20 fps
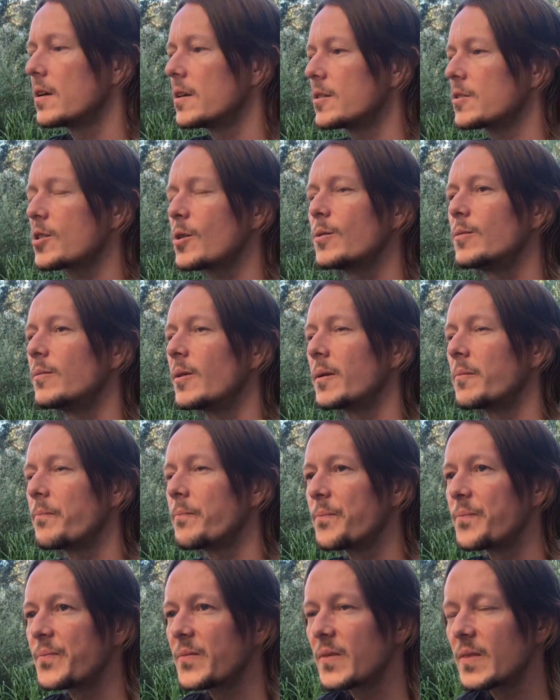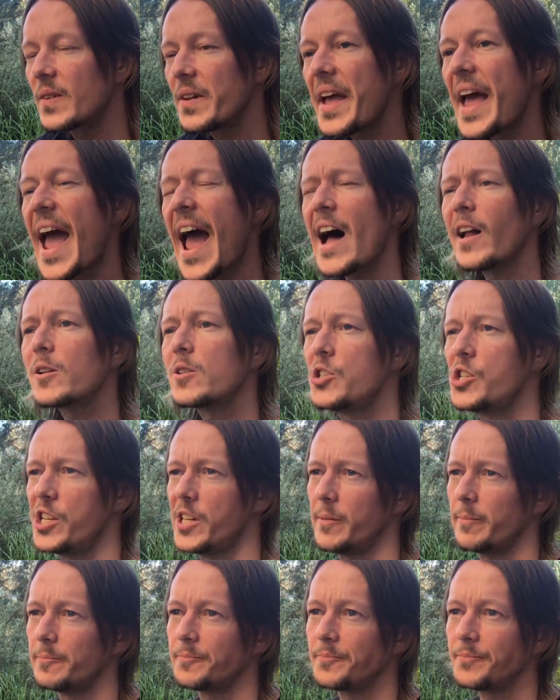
So algae,